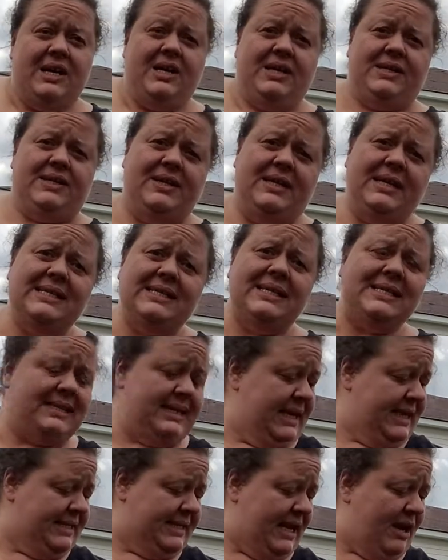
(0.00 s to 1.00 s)
So this is
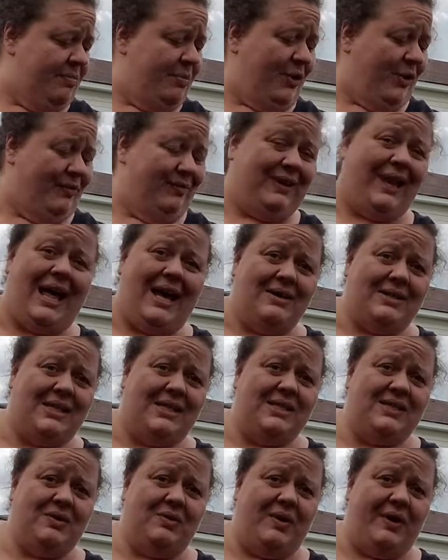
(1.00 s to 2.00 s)
an example of
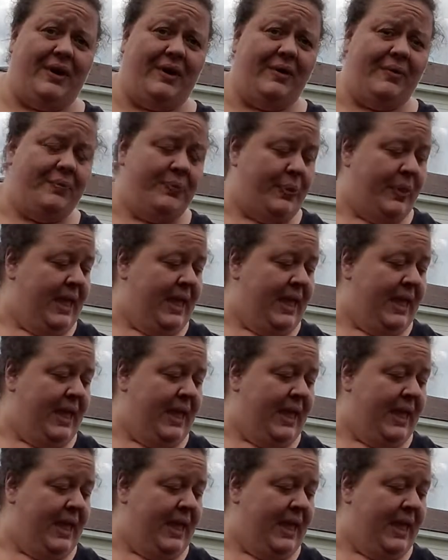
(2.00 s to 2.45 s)
lousy soil.